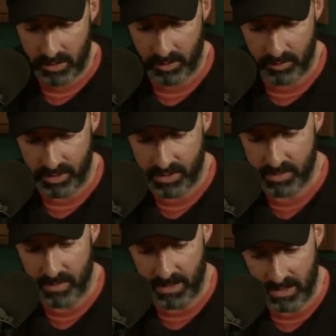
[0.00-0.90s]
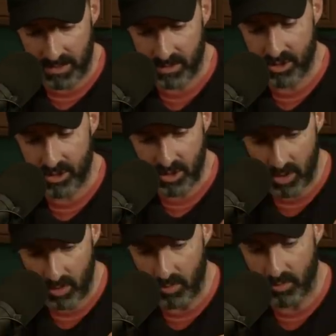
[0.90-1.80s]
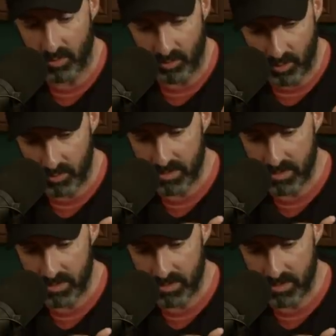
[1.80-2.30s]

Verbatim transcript: you just begin to sew the rope